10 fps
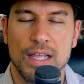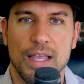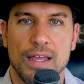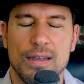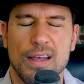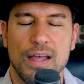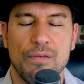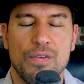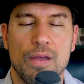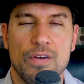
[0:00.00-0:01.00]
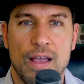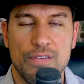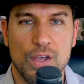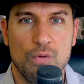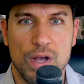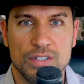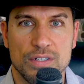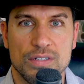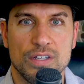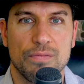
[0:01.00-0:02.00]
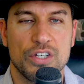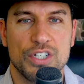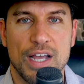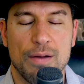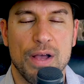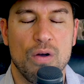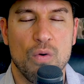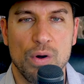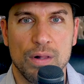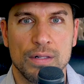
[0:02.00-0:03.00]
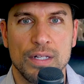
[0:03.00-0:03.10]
And if you ever have any questions, love to chat about oil